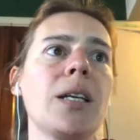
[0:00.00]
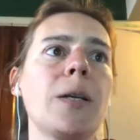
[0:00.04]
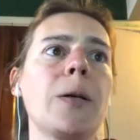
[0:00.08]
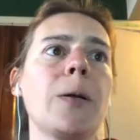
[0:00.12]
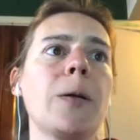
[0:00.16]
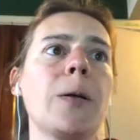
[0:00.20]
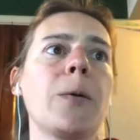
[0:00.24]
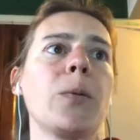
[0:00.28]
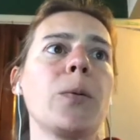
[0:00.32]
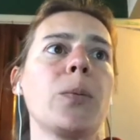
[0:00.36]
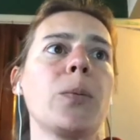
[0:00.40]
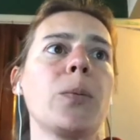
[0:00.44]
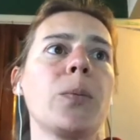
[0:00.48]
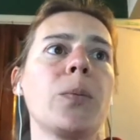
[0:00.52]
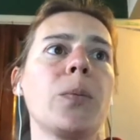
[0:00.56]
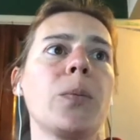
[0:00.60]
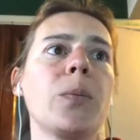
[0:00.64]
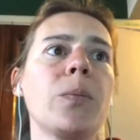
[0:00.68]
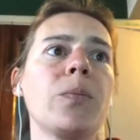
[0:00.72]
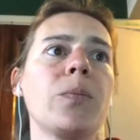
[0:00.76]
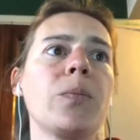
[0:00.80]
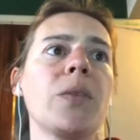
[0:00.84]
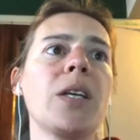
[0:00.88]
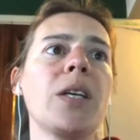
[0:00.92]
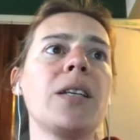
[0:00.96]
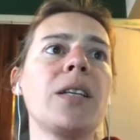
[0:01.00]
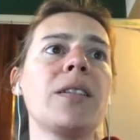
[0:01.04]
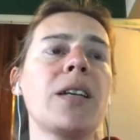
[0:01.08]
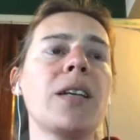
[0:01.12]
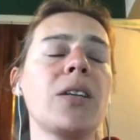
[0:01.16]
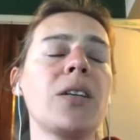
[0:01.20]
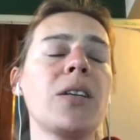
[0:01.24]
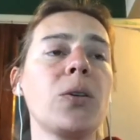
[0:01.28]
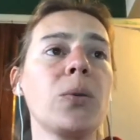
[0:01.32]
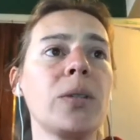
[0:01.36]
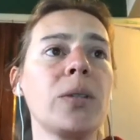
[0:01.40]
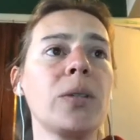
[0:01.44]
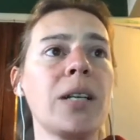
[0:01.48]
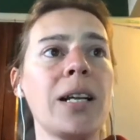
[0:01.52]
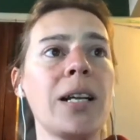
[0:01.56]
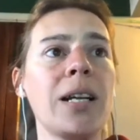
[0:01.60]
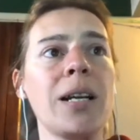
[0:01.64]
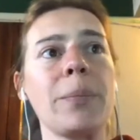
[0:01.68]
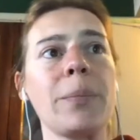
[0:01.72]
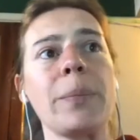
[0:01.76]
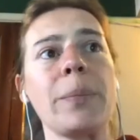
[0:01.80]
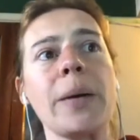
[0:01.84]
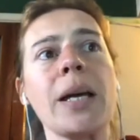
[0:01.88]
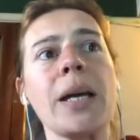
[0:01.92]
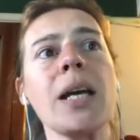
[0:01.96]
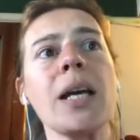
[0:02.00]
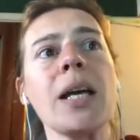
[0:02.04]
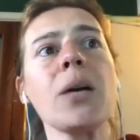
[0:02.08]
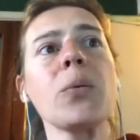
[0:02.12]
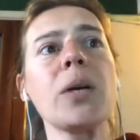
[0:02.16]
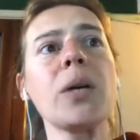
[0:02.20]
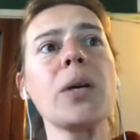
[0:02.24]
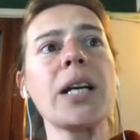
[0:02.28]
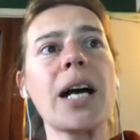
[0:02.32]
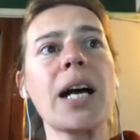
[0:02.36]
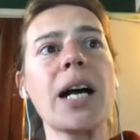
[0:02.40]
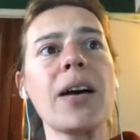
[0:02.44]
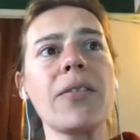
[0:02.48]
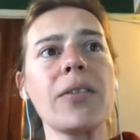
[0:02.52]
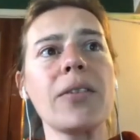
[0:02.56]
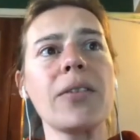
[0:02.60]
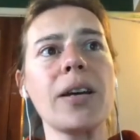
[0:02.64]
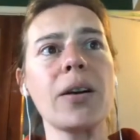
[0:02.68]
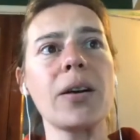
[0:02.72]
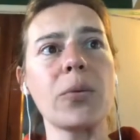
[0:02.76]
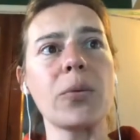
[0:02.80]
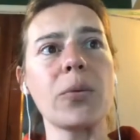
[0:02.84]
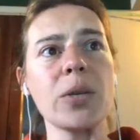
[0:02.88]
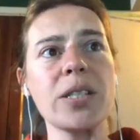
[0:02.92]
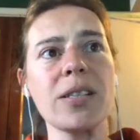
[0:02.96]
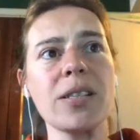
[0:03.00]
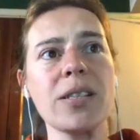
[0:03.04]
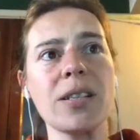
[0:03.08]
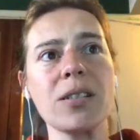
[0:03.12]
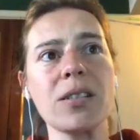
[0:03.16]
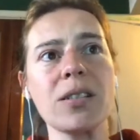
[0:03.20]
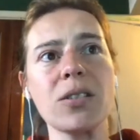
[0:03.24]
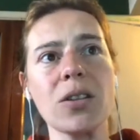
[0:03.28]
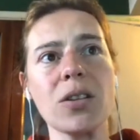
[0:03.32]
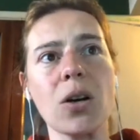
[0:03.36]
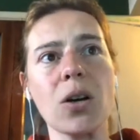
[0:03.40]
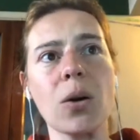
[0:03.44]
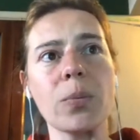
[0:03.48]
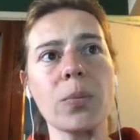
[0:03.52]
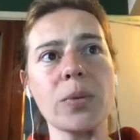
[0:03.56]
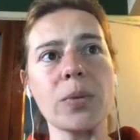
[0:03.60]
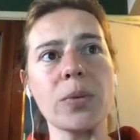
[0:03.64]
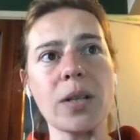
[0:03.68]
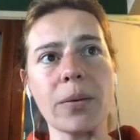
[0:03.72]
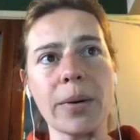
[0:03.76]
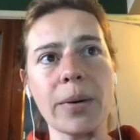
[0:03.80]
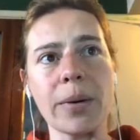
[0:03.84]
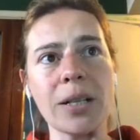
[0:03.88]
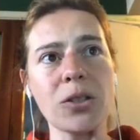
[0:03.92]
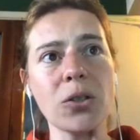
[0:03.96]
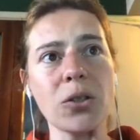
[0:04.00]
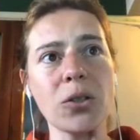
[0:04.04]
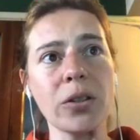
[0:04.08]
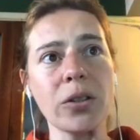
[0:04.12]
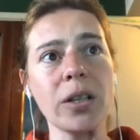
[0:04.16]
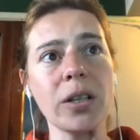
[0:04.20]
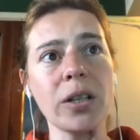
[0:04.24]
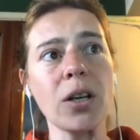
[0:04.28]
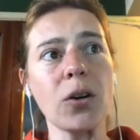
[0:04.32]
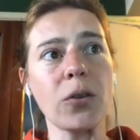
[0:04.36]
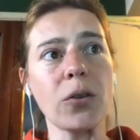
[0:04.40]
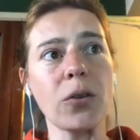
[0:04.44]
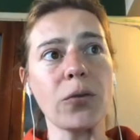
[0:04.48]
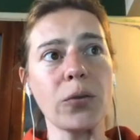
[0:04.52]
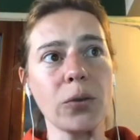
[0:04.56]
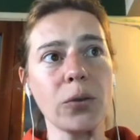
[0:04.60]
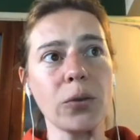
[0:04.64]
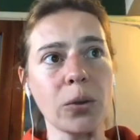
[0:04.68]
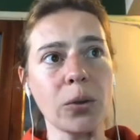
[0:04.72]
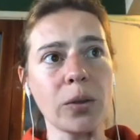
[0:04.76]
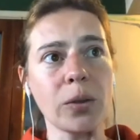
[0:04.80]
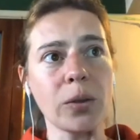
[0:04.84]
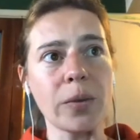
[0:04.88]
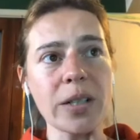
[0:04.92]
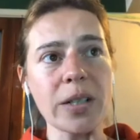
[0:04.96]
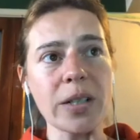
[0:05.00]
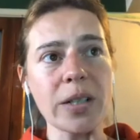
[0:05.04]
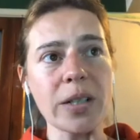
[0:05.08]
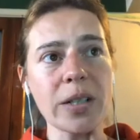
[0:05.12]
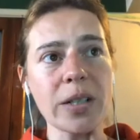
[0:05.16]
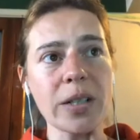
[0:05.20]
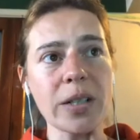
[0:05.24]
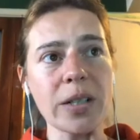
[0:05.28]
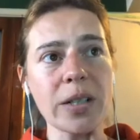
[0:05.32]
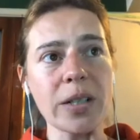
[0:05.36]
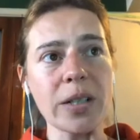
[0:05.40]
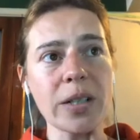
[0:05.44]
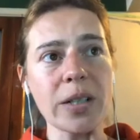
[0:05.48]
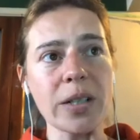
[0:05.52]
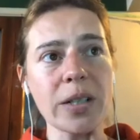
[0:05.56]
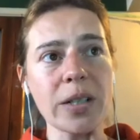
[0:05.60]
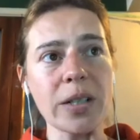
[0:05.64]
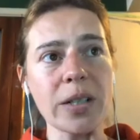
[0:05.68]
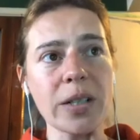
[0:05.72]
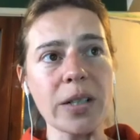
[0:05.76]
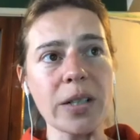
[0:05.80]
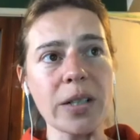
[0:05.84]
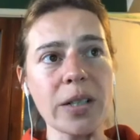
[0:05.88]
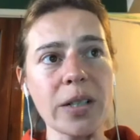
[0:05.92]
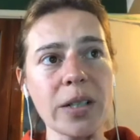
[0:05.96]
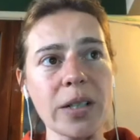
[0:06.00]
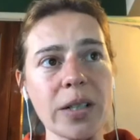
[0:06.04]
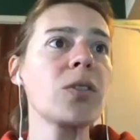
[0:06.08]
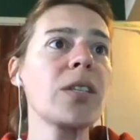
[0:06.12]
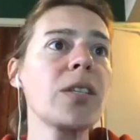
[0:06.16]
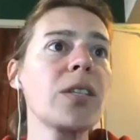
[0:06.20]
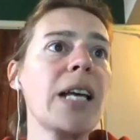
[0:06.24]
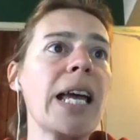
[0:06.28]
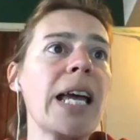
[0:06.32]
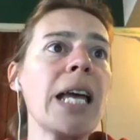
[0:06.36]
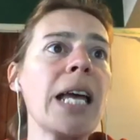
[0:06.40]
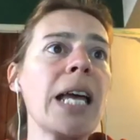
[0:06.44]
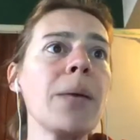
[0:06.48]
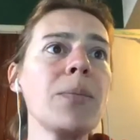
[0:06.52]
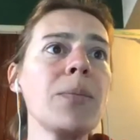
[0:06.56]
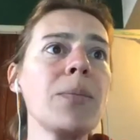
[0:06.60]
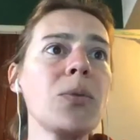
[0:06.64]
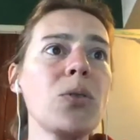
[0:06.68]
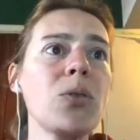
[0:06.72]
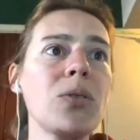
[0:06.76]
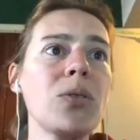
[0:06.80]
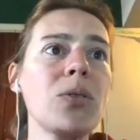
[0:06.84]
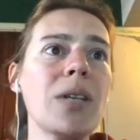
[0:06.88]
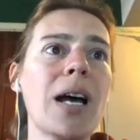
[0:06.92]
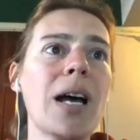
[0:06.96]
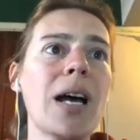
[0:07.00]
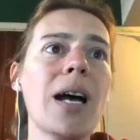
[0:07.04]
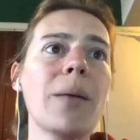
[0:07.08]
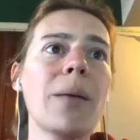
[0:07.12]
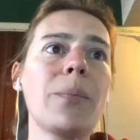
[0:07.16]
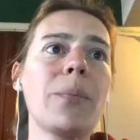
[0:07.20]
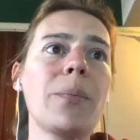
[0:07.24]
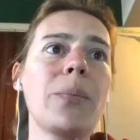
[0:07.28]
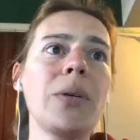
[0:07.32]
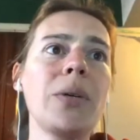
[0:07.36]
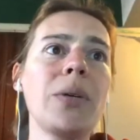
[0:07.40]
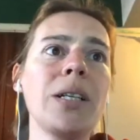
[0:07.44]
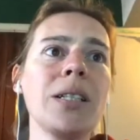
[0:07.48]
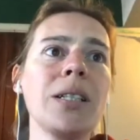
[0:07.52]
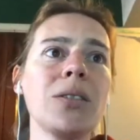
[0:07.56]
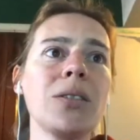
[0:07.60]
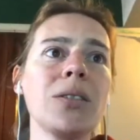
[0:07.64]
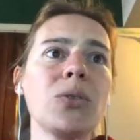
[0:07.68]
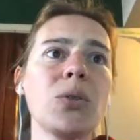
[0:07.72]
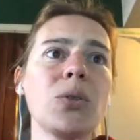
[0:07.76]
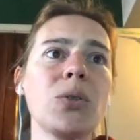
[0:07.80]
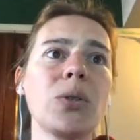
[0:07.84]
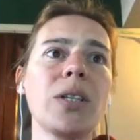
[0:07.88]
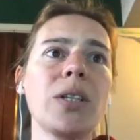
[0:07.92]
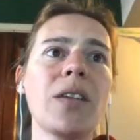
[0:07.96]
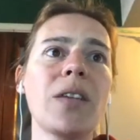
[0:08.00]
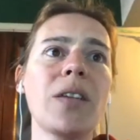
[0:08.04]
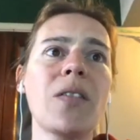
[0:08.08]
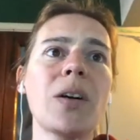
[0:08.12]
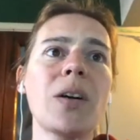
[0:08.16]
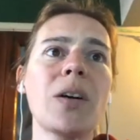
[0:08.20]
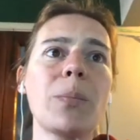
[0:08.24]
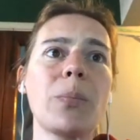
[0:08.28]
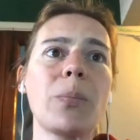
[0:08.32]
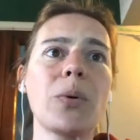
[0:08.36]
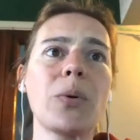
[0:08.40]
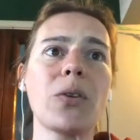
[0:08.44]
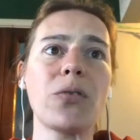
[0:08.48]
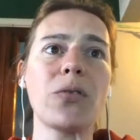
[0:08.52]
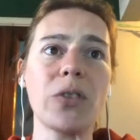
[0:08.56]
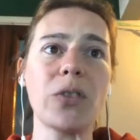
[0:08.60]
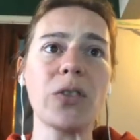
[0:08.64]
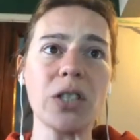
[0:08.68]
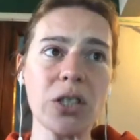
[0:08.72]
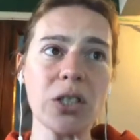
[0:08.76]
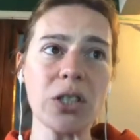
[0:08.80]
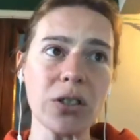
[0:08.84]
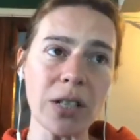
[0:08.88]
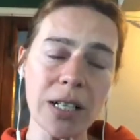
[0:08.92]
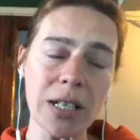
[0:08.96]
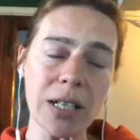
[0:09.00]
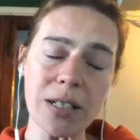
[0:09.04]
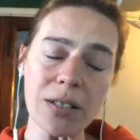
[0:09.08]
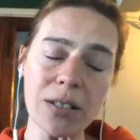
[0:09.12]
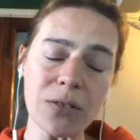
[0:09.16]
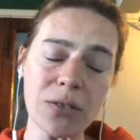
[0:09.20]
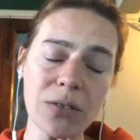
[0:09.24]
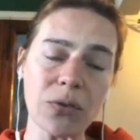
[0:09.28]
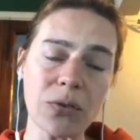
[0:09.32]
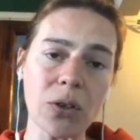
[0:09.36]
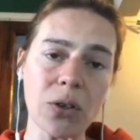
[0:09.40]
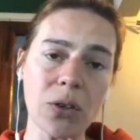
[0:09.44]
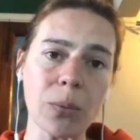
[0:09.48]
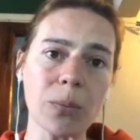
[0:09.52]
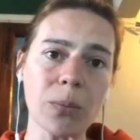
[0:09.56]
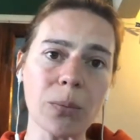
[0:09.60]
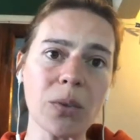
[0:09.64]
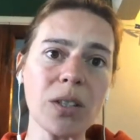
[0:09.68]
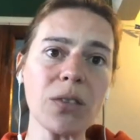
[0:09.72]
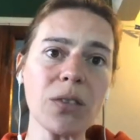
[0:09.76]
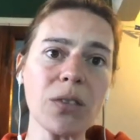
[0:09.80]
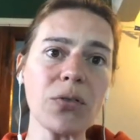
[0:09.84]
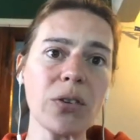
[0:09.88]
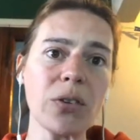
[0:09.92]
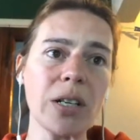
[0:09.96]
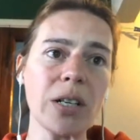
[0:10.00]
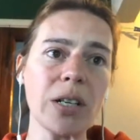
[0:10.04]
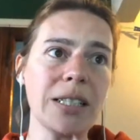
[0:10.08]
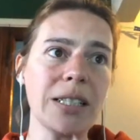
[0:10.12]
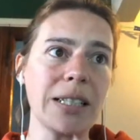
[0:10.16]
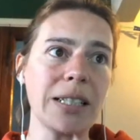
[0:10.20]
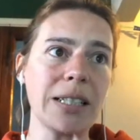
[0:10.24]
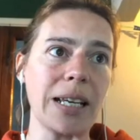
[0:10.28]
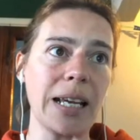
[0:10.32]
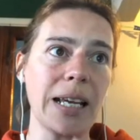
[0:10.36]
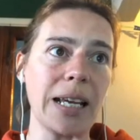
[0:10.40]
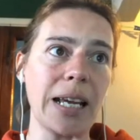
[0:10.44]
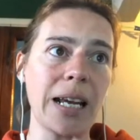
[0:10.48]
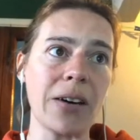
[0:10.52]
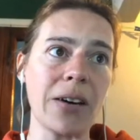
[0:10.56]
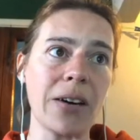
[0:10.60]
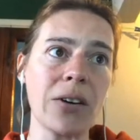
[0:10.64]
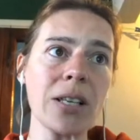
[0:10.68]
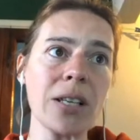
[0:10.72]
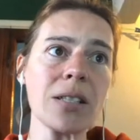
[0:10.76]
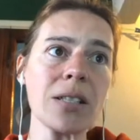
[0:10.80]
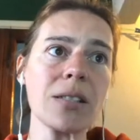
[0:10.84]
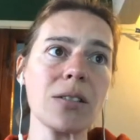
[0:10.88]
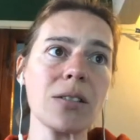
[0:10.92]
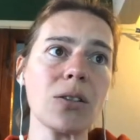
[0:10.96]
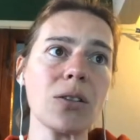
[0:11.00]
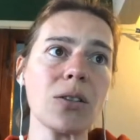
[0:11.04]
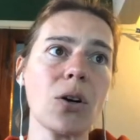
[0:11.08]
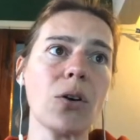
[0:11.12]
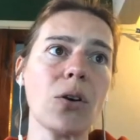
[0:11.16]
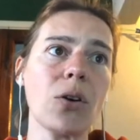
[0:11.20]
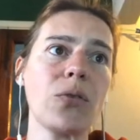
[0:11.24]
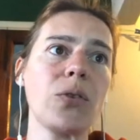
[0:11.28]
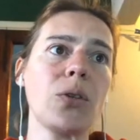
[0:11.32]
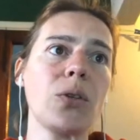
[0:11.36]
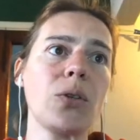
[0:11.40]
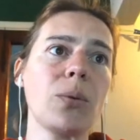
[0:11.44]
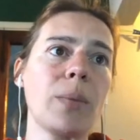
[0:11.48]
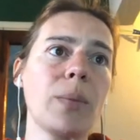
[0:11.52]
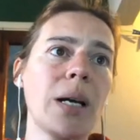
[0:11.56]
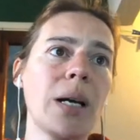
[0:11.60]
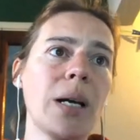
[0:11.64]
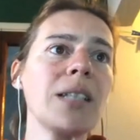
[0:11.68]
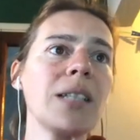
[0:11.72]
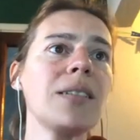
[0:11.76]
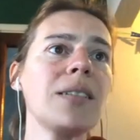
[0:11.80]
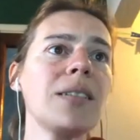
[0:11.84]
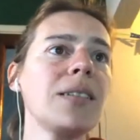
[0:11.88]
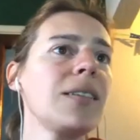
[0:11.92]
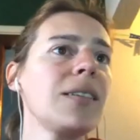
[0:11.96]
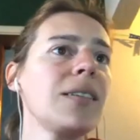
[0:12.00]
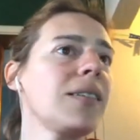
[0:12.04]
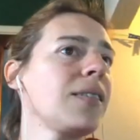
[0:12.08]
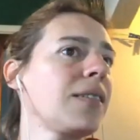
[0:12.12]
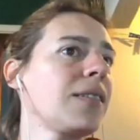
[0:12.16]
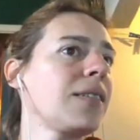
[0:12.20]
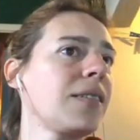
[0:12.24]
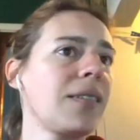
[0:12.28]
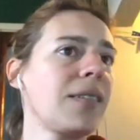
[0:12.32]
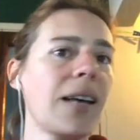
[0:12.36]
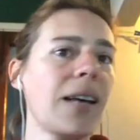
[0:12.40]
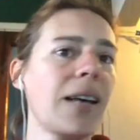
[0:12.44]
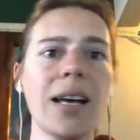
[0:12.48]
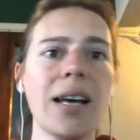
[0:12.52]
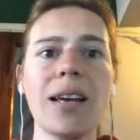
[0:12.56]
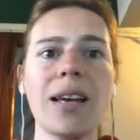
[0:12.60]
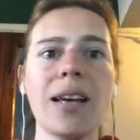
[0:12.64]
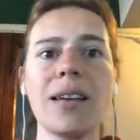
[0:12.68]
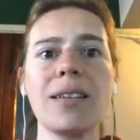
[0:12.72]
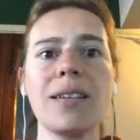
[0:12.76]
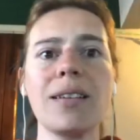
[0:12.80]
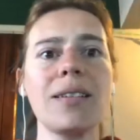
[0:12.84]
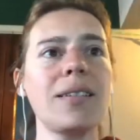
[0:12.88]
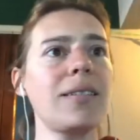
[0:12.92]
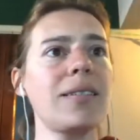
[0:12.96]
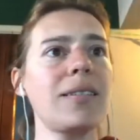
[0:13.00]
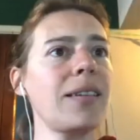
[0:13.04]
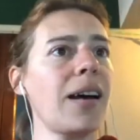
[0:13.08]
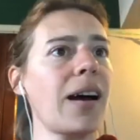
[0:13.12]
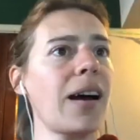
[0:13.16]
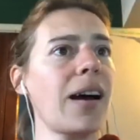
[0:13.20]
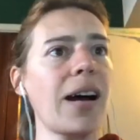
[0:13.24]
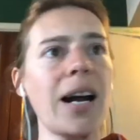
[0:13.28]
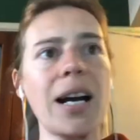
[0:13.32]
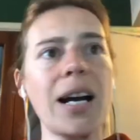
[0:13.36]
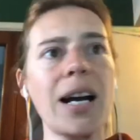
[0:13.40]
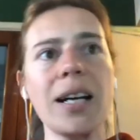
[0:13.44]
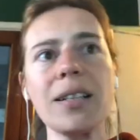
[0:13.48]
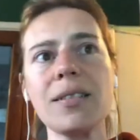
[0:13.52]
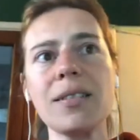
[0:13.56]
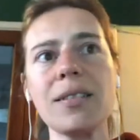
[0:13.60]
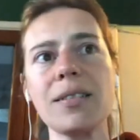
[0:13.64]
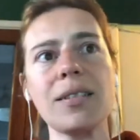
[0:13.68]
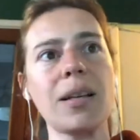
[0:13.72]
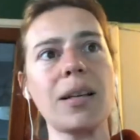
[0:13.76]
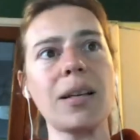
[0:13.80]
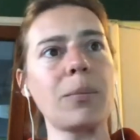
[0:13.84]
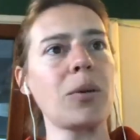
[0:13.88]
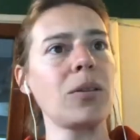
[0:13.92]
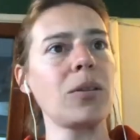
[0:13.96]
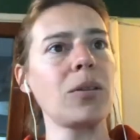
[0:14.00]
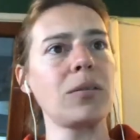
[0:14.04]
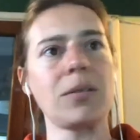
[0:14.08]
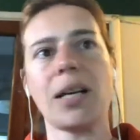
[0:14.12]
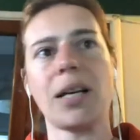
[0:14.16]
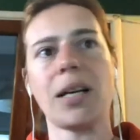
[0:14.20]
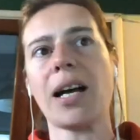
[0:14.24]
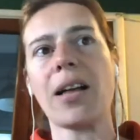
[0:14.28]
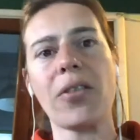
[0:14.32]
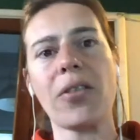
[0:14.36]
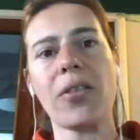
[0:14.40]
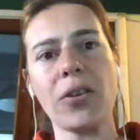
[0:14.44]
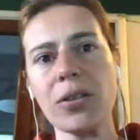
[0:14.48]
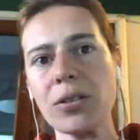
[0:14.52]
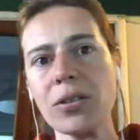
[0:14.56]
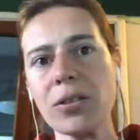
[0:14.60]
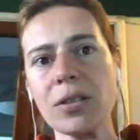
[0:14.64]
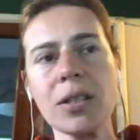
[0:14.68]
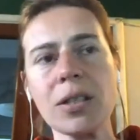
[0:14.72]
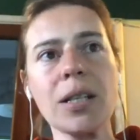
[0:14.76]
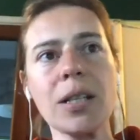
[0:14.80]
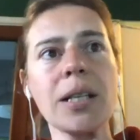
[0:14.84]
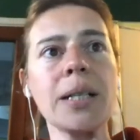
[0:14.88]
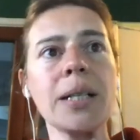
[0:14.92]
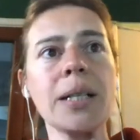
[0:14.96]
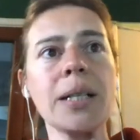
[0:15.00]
Uh, in the UNLP, we have a recent observatory of universities, which was aimed at bringing together professionals from different areas of humanities, science, arts, among others.